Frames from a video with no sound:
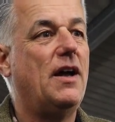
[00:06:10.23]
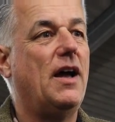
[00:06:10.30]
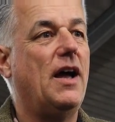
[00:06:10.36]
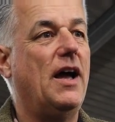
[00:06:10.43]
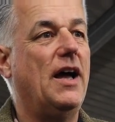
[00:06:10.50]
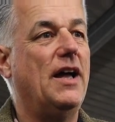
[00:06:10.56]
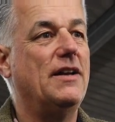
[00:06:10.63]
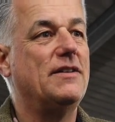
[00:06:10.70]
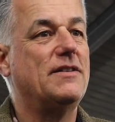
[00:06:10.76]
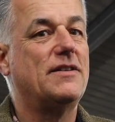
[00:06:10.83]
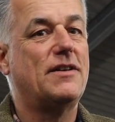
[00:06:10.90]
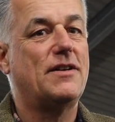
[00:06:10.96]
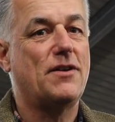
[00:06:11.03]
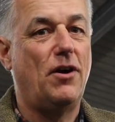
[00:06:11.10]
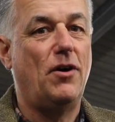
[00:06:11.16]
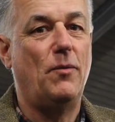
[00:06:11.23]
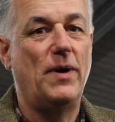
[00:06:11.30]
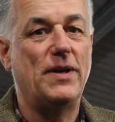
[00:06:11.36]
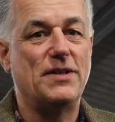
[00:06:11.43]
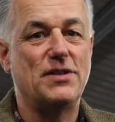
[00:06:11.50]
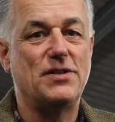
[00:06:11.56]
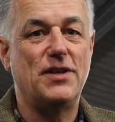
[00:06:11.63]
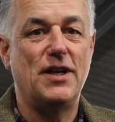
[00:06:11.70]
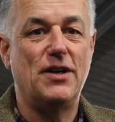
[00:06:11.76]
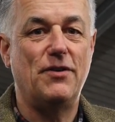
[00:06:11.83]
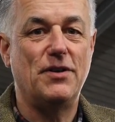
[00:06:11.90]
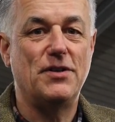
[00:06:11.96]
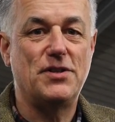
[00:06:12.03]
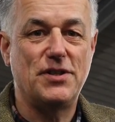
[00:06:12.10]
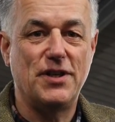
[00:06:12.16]
and can't wait to see her
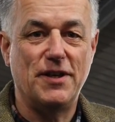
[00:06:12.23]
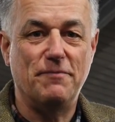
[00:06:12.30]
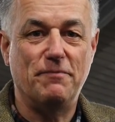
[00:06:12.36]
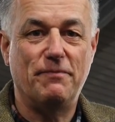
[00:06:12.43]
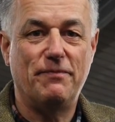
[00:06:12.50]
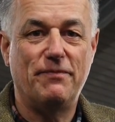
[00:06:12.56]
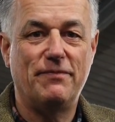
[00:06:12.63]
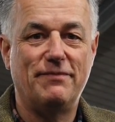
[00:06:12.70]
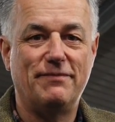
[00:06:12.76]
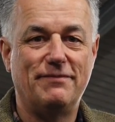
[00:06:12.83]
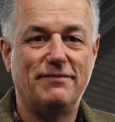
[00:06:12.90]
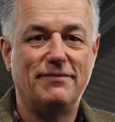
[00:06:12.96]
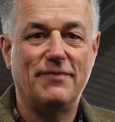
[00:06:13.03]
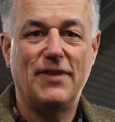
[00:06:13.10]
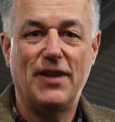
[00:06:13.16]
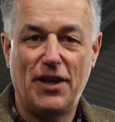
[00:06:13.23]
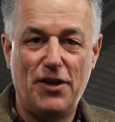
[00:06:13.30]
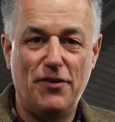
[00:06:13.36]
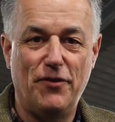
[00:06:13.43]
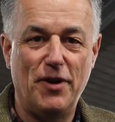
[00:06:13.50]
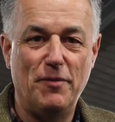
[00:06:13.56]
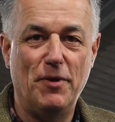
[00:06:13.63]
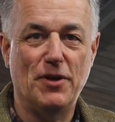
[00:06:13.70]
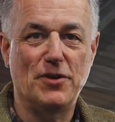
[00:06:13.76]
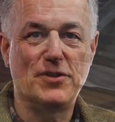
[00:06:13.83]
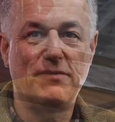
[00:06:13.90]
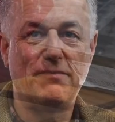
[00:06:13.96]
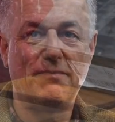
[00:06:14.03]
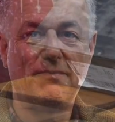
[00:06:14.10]
in steam. Thank you very much.